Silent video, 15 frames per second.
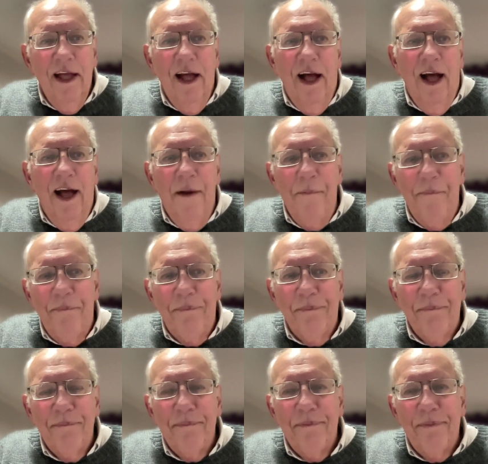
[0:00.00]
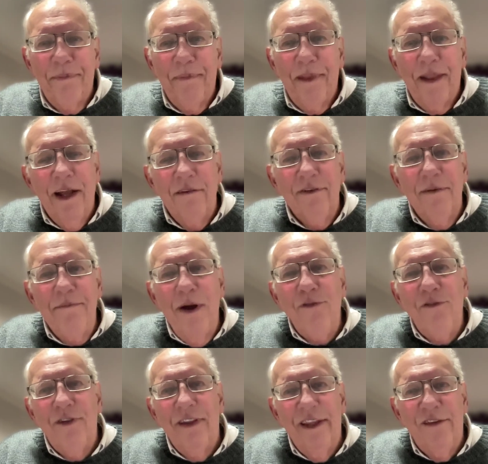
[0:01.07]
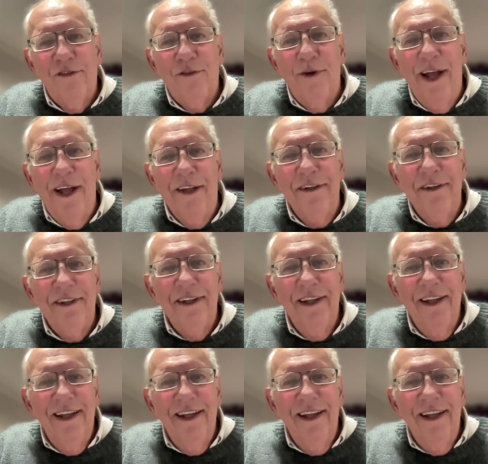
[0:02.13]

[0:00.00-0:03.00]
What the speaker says: most of this ground.